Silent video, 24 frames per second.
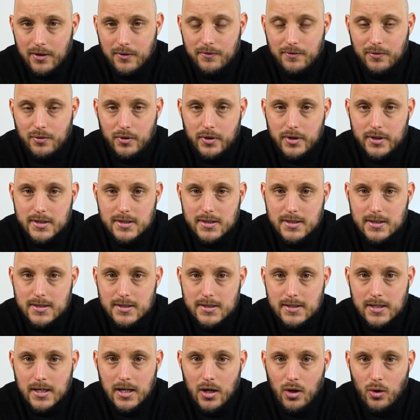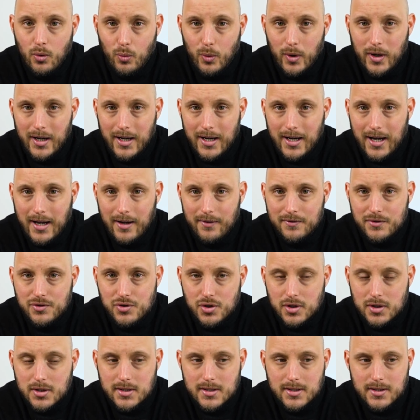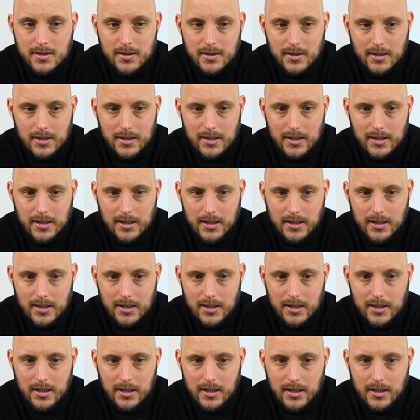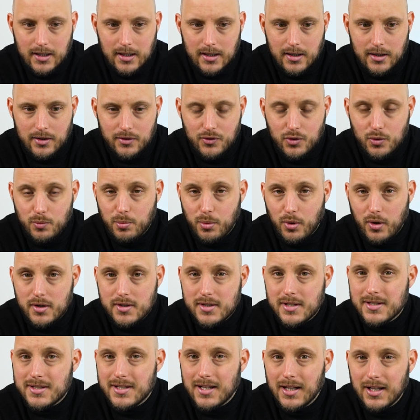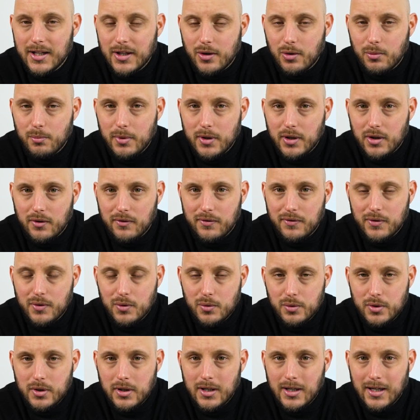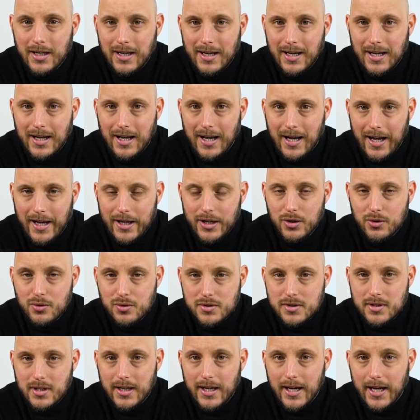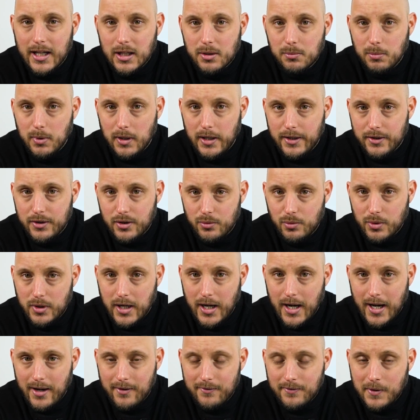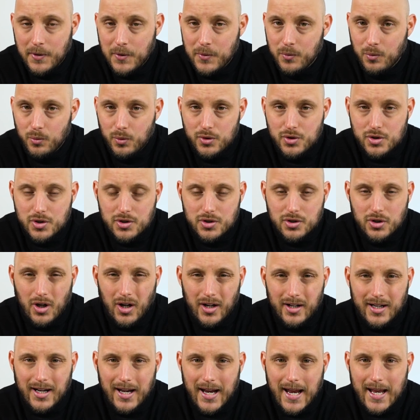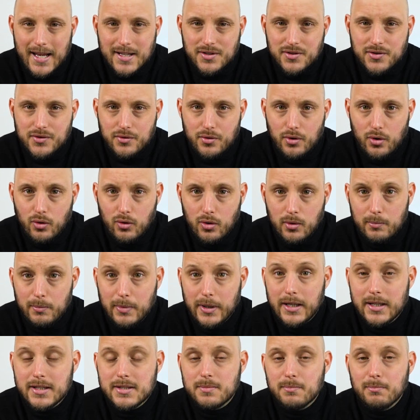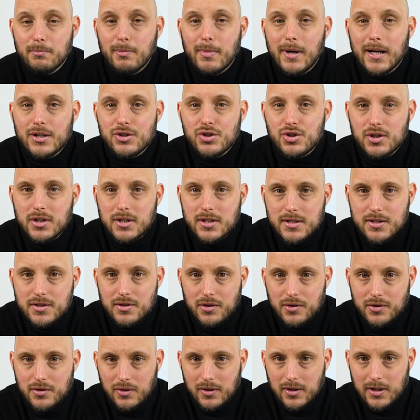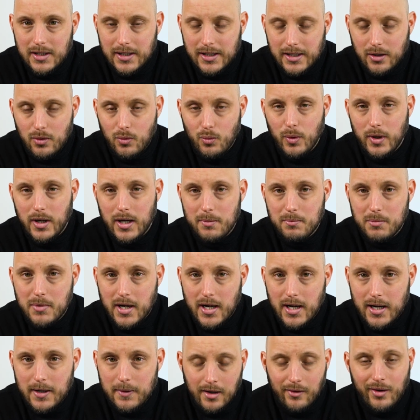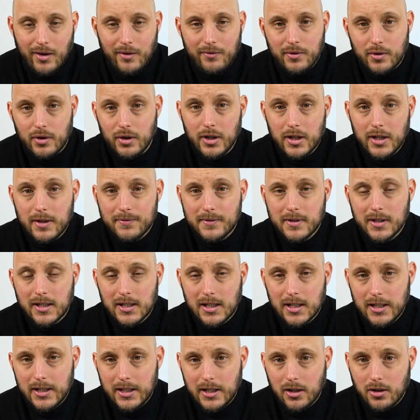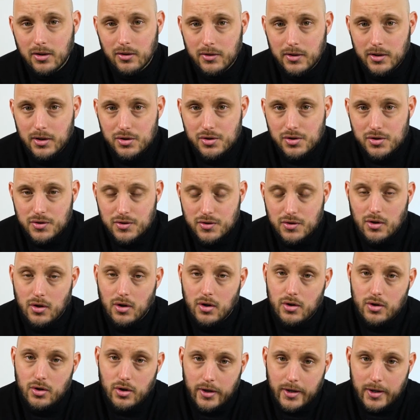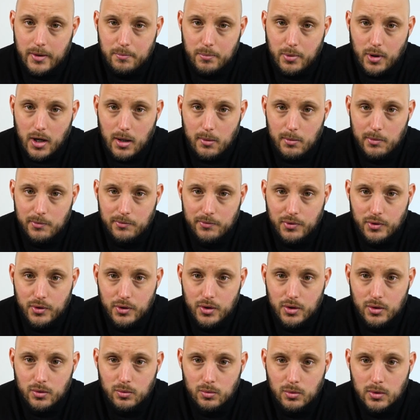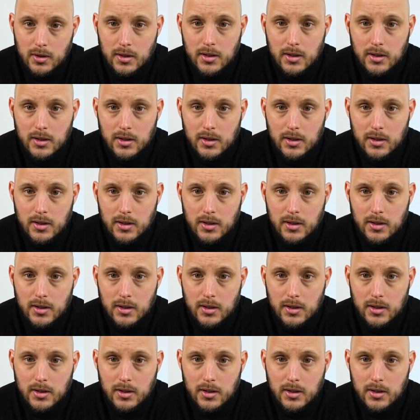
For instance, when I have just to process a little bit of food, I use the hand blender we have, which is not as strong, but it's much easier to clean when I'm done. However, if the cleaning conditions are not a problem for you,